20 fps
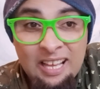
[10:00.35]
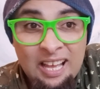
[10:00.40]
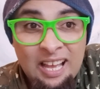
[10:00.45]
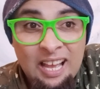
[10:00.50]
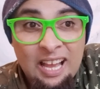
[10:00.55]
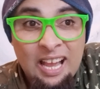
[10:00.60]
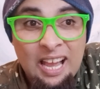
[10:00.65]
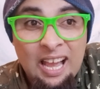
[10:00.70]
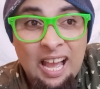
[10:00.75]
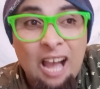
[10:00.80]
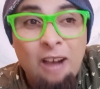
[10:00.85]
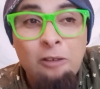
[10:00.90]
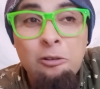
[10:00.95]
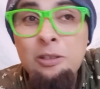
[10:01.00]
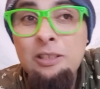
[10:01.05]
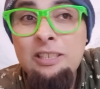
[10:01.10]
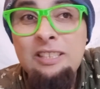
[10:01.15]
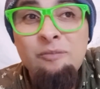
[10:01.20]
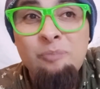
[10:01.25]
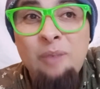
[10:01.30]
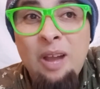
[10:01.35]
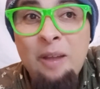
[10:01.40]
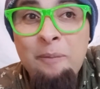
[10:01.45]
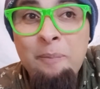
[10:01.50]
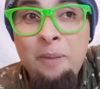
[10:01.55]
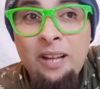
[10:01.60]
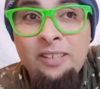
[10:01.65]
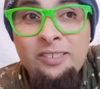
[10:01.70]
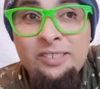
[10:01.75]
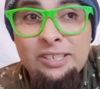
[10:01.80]
I will leave my
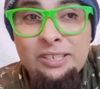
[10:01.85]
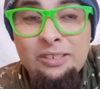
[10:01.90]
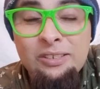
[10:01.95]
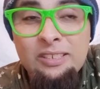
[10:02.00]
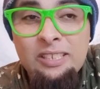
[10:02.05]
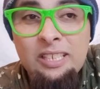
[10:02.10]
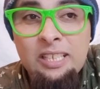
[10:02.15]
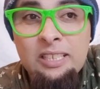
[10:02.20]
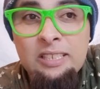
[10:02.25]
Patreon